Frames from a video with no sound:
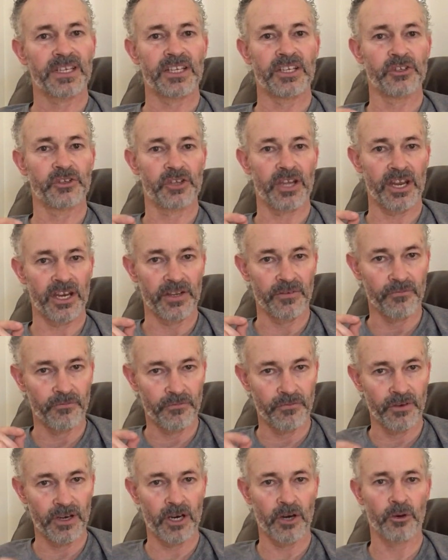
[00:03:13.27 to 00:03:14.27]
is getting
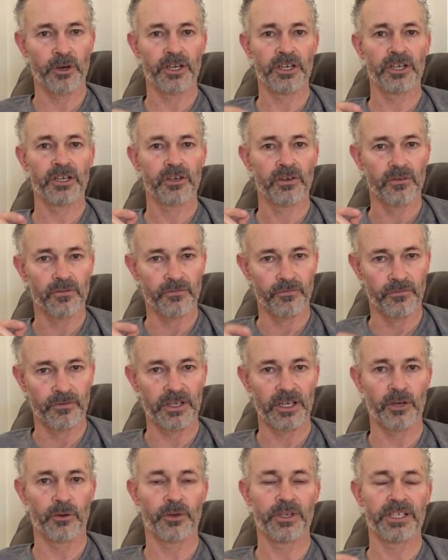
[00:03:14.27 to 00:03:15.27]
very,
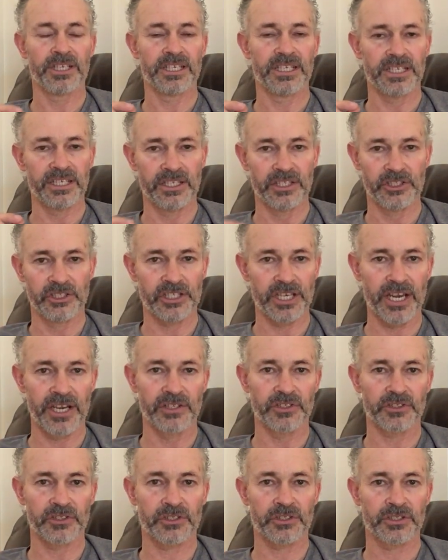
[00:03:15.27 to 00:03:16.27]
very
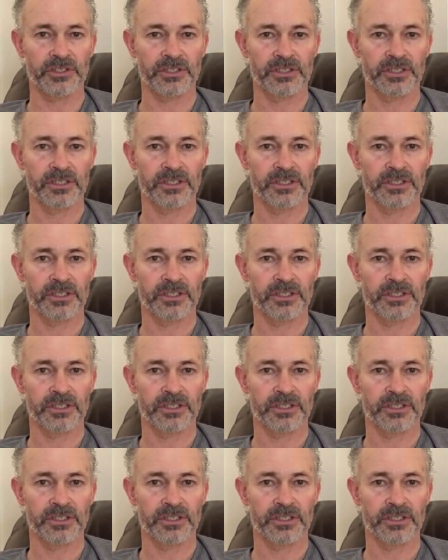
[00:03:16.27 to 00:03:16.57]
intense.